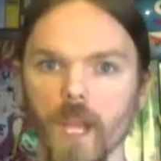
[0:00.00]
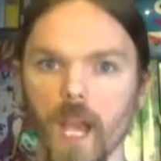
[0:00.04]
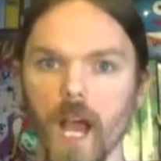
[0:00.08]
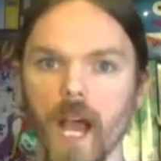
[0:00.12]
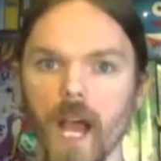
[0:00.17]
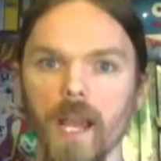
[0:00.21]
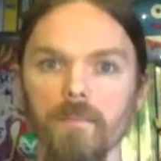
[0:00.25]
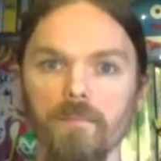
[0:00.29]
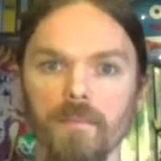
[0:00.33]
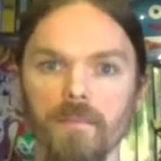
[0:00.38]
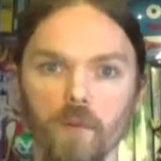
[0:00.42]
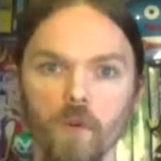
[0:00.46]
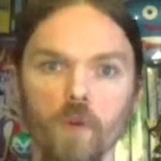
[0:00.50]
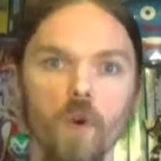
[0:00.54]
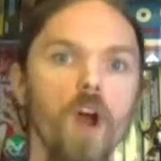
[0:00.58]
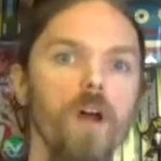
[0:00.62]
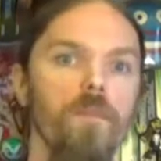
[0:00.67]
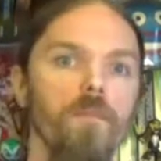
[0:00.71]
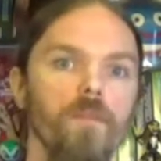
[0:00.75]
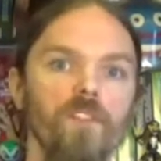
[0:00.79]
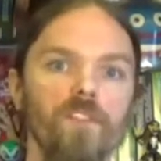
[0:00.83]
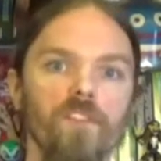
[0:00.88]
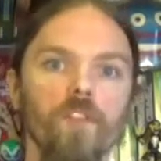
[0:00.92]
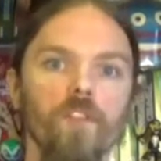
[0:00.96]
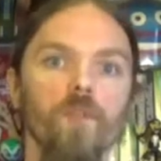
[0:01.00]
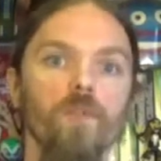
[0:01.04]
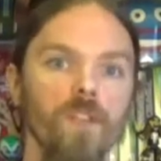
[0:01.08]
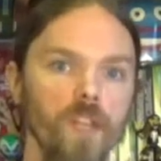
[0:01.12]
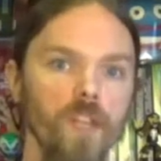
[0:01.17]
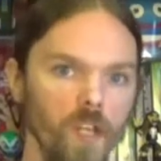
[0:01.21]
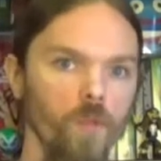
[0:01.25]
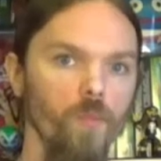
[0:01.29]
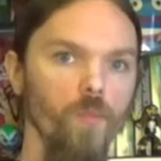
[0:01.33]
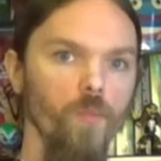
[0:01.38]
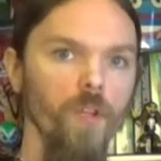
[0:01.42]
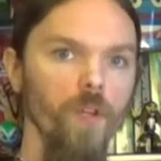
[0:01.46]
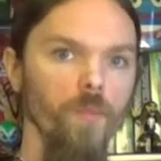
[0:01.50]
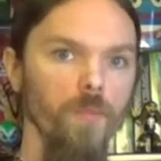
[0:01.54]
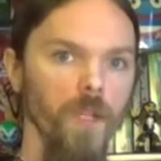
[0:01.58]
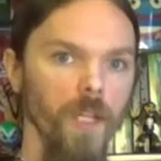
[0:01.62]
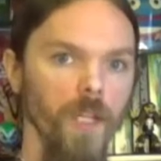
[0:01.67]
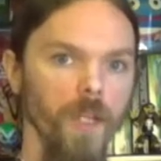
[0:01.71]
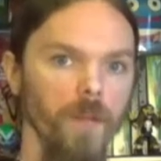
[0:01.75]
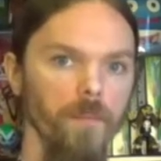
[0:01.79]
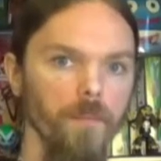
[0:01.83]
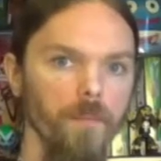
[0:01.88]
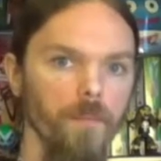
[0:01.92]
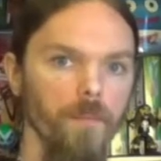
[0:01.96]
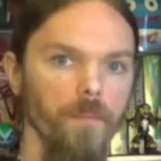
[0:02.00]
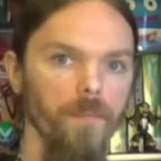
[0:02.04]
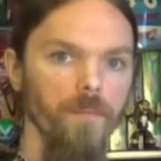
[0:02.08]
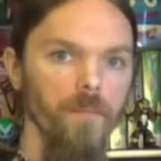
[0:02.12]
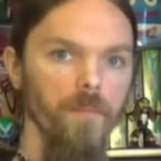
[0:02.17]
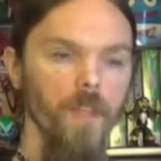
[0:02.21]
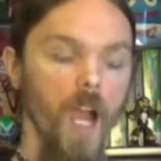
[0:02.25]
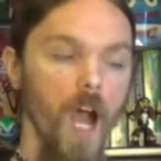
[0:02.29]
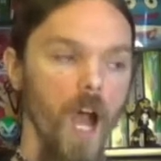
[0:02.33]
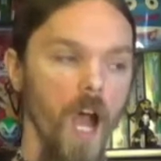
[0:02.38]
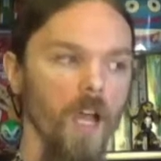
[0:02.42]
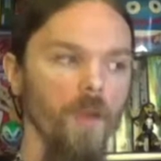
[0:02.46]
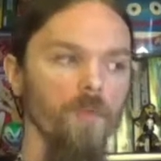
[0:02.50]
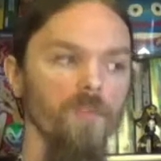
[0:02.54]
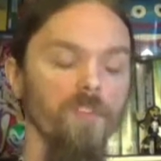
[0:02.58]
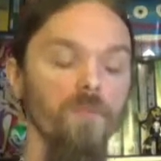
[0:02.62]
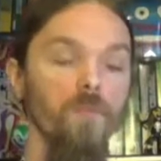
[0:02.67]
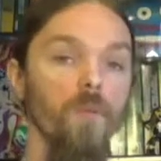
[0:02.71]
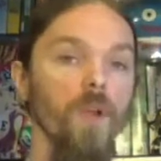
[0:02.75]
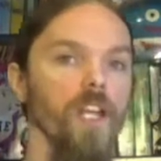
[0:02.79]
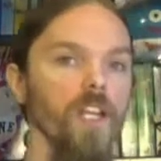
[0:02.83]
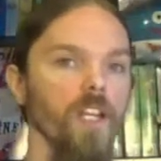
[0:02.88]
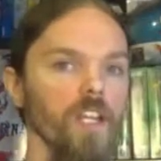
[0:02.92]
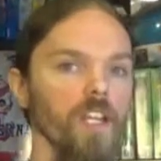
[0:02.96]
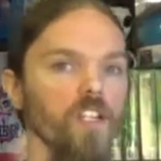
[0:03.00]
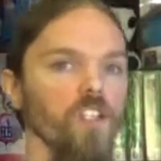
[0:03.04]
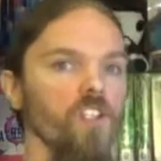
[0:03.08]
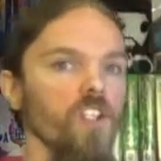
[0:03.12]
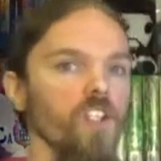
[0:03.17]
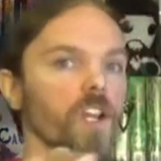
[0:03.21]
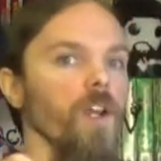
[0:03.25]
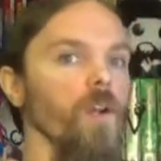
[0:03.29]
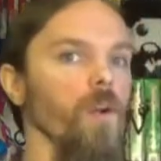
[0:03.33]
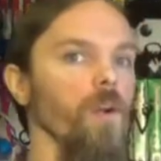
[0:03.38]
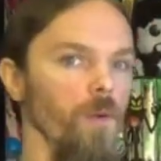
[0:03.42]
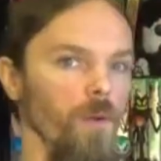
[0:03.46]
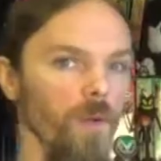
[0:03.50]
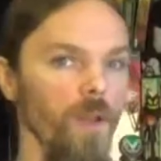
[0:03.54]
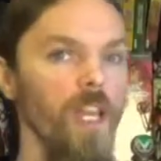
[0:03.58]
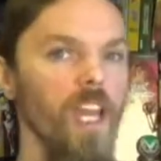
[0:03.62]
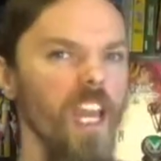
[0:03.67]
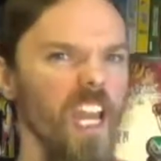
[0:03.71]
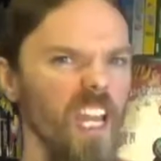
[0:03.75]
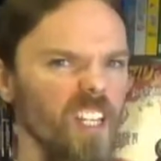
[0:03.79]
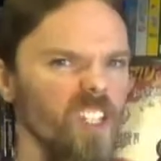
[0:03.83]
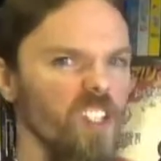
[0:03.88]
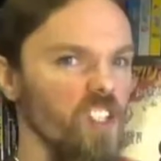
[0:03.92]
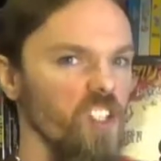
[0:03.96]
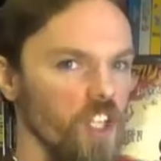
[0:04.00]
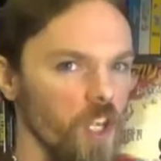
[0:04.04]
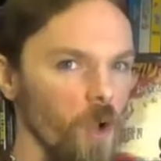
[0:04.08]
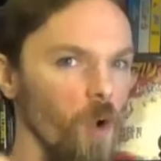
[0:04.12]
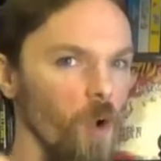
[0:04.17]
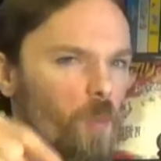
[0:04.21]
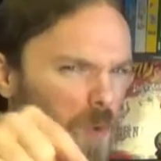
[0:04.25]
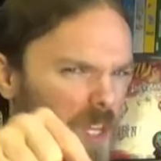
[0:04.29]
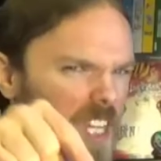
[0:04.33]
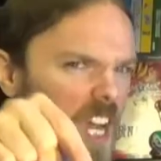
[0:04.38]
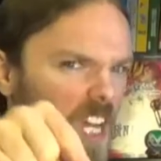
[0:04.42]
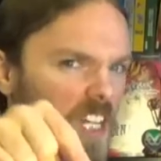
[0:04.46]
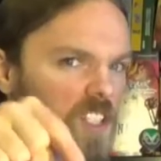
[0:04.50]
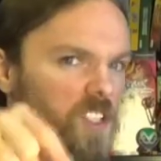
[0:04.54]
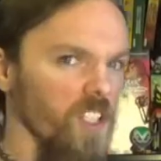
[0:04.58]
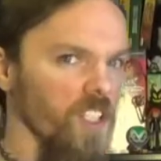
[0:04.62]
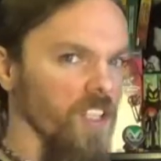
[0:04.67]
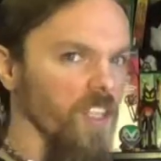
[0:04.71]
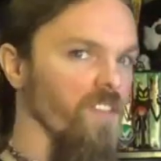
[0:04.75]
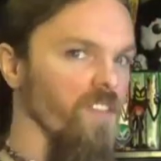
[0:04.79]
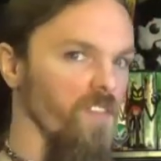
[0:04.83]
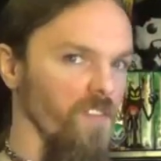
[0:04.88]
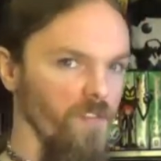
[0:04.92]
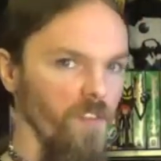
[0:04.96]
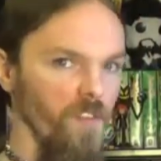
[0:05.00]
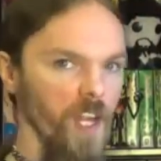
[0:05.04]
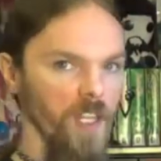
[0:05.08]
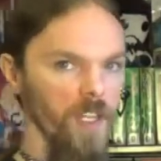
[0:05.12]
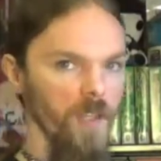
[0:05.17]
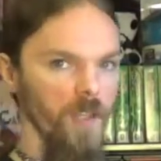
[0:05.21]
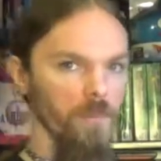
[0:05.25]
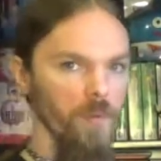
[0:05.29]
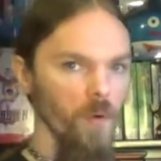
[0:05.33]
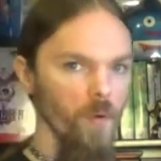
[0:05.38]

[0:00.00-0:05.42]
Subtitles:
I promise you that it will be. I was waiting until we got to this fucking